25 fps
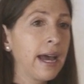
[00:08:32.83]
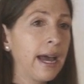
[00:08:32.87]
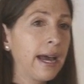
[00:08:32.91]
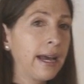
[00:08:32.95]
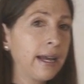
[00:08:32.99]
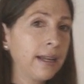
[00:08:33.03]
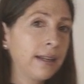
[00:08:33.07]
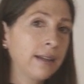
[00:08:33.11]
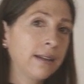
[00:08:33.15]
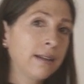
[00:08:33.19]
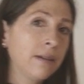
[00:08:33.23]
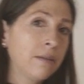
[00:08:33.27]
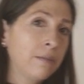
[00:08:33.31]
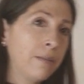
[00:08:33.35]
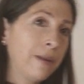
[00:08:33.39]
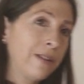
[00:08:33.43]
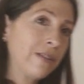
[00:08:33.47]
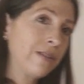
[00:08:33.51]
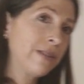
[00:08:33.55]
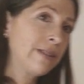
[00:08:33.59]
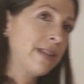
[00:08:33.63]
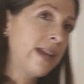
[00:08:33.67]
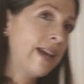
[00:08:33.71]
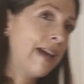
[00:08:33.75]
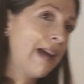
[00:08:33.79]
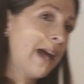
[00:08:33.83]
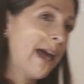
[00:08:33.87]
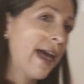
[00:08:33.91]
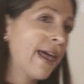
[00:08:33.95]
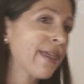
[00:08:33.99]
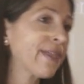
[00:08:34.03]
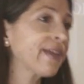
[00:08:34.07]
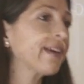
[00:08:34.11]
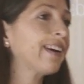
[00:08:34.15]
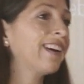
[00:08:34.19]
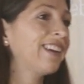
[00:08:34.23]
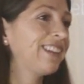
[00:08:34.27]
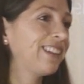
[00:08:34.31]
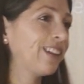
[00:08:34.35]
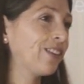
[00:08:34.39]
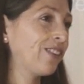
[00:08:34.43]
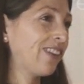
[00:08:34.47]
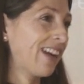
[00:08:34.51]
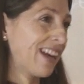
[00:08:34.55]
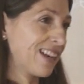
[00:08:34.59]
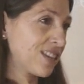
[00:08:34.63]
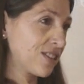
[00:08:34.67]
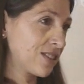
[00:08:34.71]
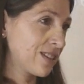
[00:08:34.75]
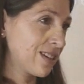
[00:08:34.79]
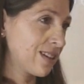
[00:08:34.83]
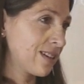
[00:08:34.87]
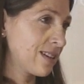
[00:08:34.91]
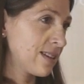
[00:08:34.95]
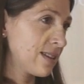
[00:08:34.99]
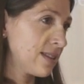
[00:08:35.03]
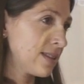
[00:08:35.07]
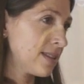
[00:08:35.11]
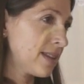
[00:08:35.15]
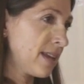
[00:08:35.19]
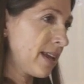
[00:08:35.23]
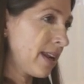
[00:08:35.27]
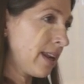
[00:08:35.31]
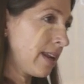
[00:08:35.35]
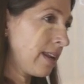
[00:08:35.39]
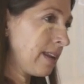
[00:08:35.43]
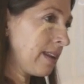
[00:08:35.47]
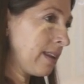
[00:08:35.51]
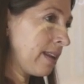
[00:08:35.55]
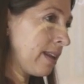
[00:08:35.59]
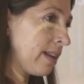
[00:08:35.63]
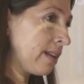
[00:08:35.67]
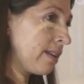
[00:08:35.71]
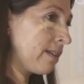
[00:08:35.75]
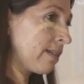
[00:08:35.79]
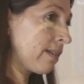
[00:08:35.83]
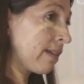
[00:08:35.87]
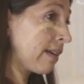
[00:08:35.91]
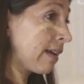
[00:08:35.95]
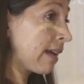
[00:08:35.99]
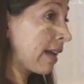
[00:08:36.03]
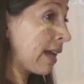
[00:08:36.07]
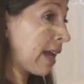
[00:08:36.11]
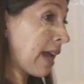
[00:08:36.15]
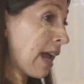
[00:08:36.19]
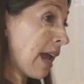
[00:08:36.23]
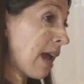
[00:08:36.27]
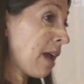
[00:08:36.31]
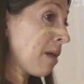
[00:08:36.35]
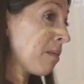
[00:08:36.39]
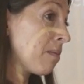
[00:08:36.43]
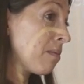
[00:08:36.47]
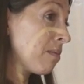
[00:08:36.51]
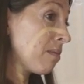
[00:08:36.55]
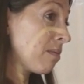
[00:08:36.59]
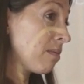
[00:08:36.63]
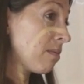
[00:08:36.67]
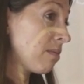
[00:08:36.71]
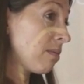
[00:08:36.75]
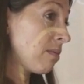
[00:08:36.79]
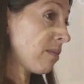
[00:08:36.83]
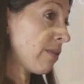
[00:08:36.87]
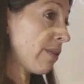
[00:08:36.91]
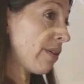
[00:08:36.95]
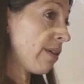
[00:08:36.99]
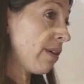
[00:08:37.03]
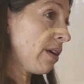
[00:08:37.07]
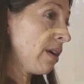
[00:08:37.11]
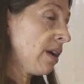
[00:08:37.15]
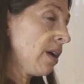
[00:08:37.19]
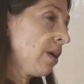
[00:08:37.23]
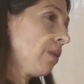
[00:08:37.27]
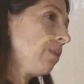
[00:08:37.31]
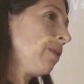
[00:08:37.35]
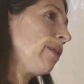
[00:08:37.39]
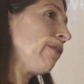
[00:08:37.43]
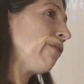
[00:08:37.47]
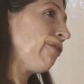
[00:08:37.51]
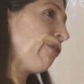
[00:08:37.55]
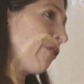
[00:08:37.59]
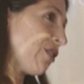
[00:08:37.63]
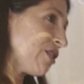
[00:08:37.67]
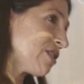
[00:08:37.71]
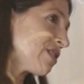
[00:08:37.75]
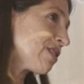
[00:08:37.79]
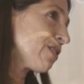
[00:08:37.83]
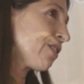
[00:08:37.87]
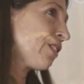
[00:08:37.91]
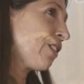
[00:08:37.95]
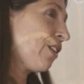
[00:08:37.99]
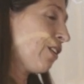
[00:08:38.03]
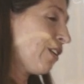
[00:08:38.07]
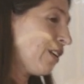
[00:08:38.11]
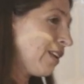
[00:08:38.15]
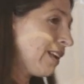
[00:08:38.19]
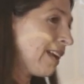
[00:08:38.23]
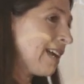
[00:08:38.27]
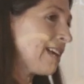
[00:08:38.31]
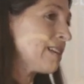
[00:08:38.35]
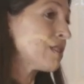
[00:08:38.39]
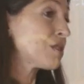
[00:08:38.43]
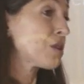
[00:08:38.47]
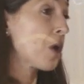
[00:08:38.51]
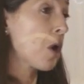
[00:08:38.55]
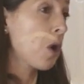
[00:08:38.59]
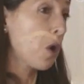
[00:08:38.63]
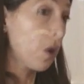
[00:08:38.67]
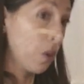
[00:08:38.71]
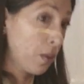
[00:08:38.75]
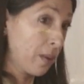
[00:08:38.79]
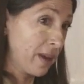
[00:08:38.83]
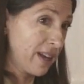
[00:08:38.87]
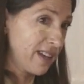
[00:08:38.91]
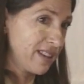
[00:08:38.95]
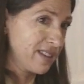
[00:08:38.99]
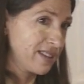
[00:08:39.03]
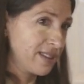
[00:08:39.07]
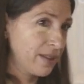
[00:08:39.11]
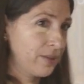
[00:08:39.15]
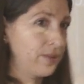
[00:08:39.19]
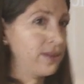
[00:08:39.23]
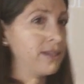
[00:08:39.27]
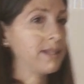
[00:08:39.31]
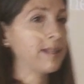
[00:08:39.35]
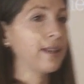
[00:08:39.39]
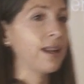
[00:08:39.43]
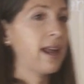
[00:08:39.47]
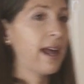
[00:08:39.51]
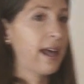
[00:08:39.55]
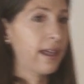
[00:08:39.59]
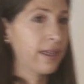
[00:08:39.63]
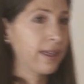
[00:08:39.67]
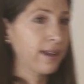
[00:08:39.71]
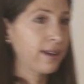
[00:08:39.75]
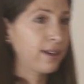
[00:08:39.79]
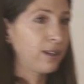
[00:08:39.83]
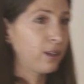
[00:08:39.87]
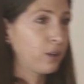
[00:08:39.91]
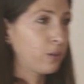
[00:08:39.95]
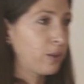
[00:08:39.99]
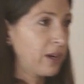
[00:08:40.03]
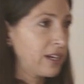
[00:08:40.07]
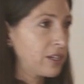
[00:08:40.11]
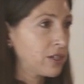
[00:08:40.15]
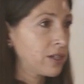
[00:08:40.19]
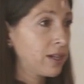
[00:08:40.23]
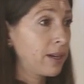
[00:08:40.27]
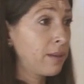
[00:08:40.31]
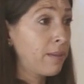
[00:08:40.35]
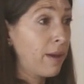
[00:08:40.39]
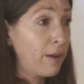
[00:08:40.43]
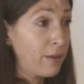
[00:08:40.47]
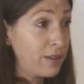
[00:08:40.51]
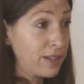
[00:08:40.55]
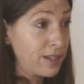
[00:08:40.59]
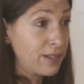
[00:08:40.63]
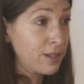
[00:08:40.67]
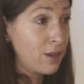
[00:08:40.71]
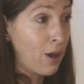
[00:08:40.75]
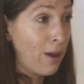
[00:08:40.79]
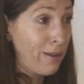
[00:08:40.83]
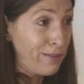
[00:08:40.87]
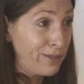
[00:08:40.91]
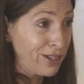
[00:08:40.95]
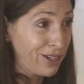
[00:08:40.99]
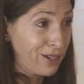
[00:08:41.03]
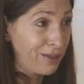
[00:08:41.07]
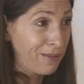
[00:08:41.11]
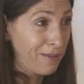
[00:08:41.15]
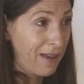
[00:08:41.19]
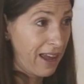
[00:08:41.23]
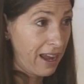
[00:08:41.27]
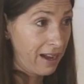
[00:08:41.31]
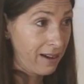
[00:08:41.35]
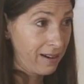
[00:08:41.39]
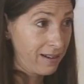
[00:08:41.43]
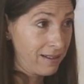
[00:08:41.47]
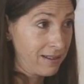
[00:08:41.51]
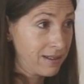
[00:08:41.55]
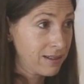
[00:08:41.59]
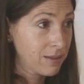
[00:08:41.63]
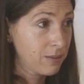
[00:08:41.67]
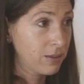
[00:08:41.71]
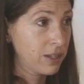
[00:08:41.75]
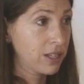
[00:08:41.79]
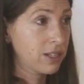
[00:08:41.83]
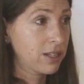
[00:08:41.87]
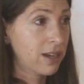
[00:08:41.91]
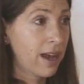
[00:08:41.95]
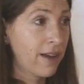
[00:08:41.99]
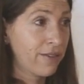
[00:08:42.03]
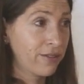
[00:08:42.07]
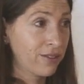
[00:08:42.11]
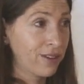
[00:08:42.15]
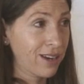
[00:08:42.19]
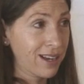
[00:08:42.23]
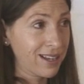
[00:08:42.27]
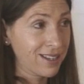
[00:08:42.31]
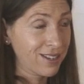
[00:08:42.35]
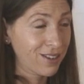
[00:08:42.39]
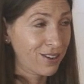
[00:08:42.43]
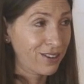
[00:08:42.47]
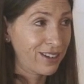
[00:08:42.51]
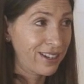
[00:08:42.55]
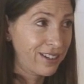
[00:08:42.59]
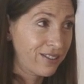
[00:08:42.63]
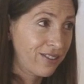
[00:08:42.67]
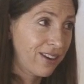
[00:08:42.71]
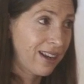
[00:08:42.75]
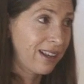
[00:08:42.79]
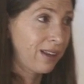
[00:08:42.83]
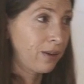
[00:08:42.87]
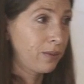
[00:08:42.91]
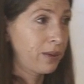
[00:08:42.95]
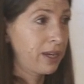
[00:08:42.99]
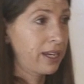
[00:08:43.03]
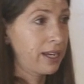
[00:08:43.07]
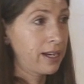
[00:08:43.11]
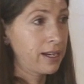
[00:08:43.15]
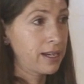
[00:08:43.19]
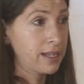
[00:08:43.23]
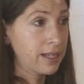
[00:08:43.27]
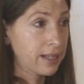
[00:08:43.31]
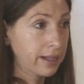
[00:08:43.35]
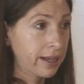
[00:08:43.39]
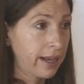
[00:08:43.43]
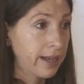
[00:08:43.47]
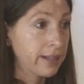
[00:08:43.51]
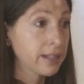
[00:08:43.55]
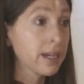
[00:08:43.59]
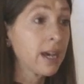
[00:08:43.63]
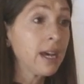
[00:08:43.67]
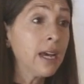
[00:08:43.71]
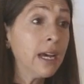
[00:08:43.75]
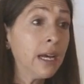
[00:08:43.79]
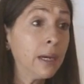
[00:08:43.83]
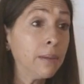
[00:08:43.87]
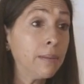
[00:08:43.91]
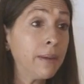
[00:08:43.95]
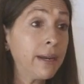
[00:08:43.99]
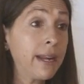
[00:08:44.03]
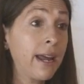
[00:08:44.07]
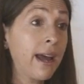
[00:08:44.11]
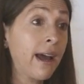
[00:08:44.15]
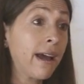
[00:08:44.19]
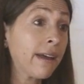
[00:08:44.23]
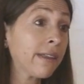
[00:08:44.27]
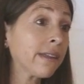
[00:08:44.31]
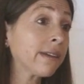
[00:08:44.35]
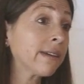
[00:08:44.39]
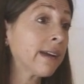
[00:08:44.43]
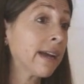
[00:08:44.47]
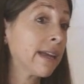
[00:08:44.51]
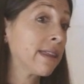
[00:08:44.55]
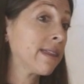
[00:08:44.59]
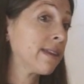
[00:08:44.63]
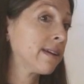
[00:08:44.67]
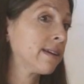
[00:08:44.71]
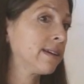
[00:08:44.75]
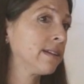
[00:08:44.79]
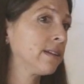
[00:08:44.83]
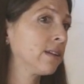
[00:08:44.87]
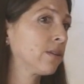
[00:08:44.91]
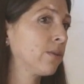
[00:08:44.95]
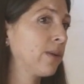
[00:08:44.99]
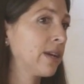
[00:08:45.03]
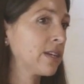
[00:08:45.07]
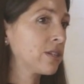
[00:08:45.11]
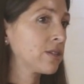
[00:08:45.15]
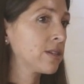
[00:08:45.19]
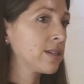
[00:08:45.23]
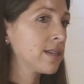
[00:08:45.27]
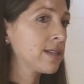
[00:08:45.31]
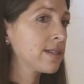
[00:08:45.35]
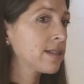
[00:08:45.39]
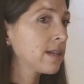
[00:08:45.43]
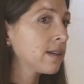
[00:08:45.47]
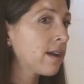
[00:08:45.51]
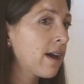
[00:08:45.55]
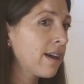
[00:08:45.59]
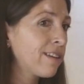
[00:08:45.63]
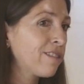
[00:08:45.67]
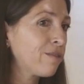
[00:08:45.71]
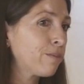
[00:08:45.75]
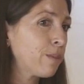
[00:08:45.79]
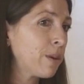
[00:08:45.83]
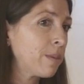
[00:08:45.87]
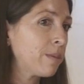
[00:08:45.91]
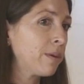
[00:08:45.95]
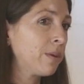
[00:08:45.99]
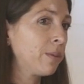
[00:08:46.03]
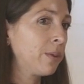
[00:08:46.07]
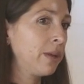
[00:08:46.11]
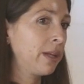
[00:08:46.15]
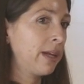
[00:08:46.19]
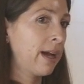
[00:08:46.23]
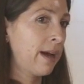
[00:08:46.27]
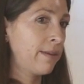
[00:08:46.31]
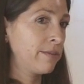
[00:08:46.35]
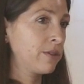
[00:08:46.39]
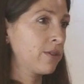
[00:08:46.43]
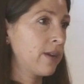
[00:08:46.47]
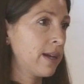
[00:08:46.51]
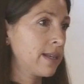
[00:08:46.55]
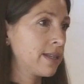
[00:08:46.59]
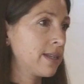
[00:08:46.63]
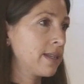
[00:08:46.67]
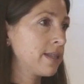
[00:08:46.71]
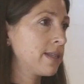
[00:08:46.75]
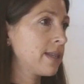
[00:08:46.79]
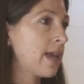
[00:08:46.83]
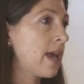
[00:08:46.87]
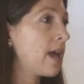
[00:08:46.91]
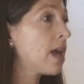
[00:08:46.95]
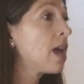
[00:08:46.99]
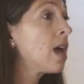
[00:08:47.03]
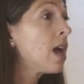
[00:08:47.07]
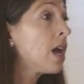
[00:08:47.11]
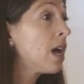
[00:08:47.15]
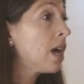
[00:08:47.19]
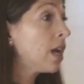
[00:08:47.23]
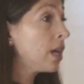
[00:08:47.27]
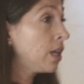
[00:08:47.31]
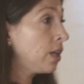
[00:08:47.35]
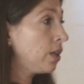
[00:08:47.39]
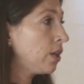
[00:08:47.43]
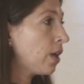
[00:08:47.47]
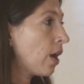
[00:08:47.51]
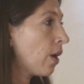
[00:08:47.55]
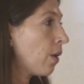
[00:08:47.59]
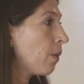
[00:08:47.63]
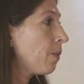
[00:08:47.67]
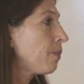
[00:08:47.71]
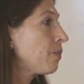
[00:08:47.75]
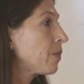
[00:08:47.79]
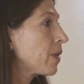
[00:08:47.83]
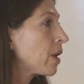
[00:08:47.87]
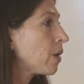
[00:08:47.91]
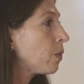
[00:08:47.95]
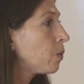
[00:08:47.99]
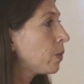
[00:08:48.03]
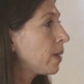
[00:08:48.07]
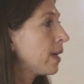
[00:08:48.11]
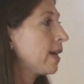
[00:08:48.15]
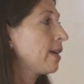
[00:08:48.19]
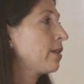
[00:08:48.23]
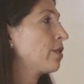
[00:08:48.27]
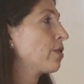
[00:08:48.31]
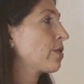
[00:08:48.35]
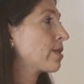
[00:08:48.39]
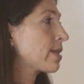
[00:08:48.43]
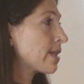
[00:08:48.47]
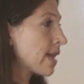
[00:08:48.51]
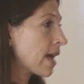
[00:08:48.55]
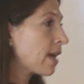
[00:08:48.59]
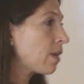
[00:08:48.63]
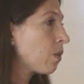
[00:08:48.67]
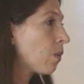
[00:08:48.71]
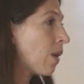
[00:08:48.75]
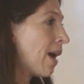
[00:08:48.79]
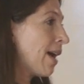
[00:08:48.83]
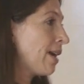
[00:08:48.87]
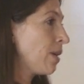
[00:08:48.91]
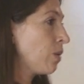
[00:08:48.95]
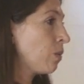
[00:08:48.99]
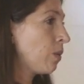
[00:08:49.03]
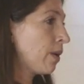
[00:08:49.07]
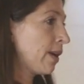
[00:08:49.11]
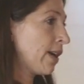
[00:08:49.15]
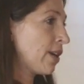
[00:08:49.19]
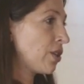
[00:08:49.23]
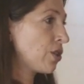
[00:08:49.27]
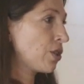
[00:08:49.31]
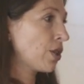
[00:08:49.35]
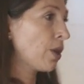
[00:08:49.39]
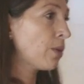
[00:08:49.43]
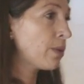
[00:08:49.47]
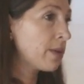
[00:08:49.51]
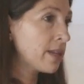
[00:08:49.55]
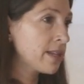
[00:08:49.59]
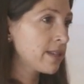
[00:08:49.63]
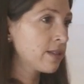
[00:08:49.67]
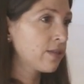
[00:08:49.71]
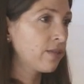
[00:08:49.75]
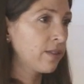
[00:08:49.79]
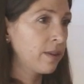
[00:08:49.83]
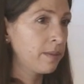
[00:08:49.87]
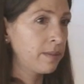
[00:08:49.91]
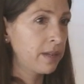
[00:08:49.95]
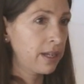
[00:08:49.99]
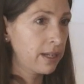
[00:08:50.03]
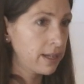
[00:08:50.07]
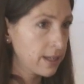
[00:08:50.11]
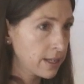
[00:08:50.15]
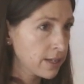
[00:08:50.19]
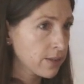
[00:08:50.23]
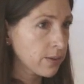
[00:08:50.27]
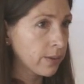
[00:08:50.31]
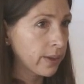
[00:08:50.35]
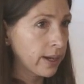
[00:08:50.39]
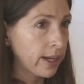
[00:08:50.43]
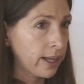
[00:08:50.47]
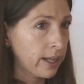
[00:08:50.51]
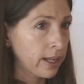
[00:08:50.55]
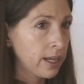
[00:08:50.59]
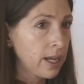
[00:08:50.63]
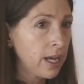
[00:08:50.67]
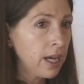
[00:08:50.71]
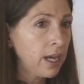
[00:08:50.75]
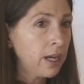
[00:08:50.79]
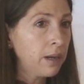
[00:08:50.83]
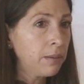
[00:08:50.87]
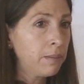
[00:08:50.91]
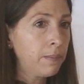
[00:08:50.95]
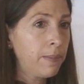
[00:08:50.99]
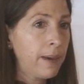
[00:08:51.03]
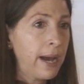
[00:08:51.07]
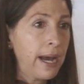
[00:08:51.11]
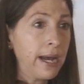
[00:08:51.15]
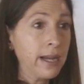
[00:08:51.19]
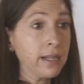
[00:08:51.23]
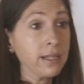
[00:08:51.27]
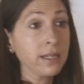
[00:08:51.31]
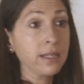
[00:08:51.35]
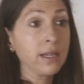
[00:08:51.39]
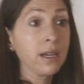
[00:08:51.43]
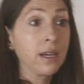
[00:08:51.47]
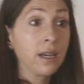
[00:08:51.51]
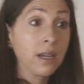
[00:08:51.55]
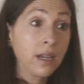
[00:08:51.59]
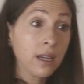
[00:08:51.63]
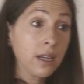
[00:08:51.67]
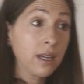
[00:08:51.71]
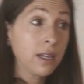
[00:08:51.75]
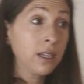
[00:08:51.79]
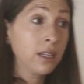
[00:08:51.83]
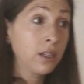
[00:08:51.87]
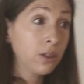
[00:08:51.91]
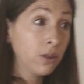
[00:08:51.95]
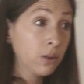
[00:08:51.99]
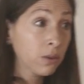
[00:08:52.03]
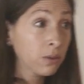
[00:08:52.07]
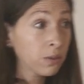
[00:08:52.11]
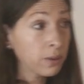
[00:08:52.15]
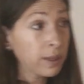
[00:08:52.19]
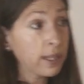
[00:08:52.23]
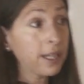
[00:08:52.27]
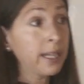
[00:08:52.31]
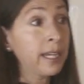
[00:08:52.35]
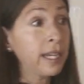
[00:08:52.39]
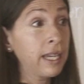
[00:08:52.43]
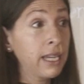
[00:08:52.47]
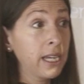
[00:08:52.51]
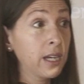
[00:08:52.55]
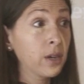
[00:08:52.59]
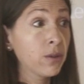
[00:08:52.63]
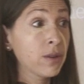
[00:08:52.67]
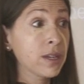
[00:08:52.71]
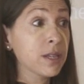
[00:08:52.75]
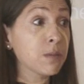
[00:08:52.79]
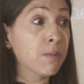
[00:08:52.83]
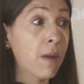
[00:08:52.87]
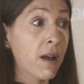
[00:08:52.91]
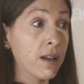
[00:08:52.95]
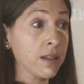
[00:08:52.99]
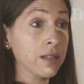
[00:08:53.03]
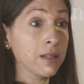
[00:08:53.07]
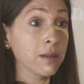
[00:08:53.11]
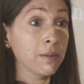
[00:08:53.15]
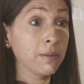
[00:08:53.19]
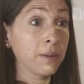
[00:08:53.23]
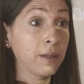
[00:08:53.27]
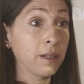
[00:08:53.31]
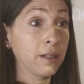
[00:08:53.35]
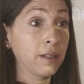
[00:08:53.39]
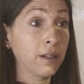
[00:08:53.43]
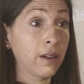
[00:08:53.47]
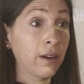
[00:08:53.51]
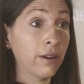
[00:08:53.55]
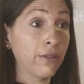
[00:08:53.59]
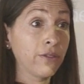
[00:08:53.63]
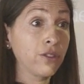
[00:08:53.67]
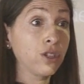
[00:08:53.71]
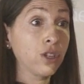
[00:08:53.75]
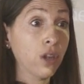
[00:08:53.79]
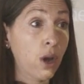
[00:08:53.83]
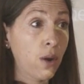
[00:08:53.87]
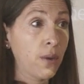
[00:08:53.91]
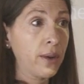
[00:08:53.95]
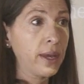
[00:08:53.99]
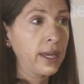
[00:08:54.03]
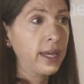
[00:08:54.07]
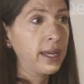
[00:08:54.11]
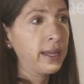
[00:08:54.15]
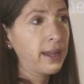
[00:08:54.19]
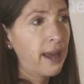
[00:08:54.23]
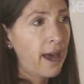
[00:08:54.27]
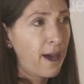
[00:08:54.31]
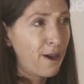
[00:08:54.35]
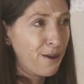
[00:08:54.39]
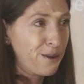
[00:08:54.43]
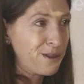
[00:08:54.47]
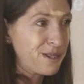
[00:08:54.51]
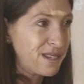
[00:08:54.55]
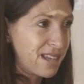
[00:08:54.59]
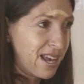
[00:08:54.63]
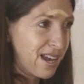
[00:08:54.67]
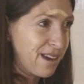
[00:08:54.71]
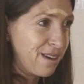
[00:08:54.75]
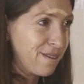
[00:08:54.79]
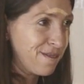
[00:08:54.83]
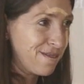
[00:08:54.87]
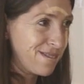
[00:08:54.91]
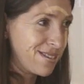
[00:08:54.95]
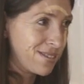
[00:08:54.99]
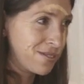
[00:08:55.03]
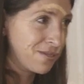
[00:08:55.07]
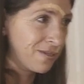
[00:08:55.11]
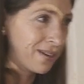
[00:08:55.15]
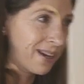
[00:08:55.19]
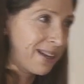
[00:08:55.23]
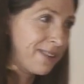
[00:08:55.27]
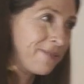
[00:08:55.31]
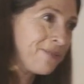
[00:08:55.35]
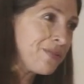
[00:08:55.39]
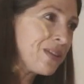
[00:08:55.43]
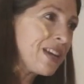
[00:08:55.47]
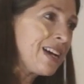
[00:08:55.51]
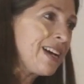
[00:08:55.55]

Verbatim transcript: And, but the ethical questions that, that came well, first of all, as always, there is an ethical question about the subject matters, which after I show the trailer we can discuss. But the other ethical question is a lot of people will come to us and say, you know, we understand why you want to show this film in Israel, but you're really irresponsible of showing it outside of Israel.